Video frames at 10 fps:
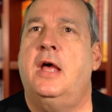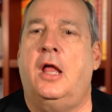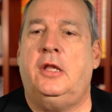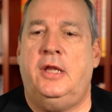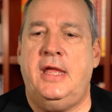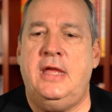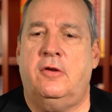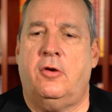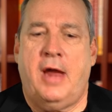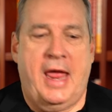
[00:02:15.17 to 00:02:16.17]
A
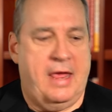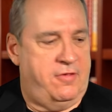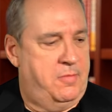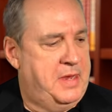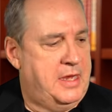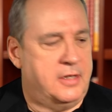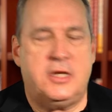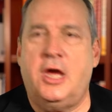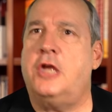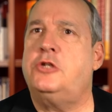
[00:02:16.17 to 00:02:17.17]
leader has to be in
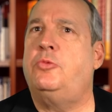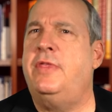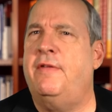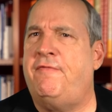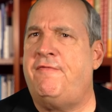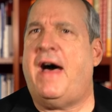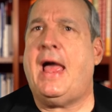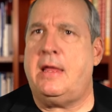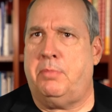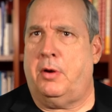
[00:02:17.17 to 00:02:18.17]
touch with the
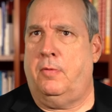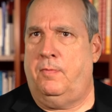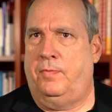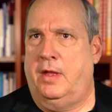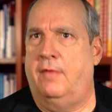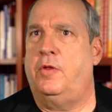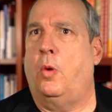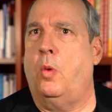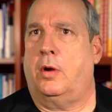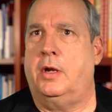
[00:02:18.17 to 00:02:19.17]
fiber of the
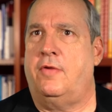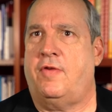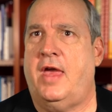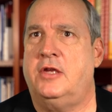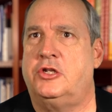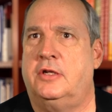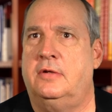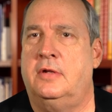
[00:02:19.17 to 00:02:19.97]
organization.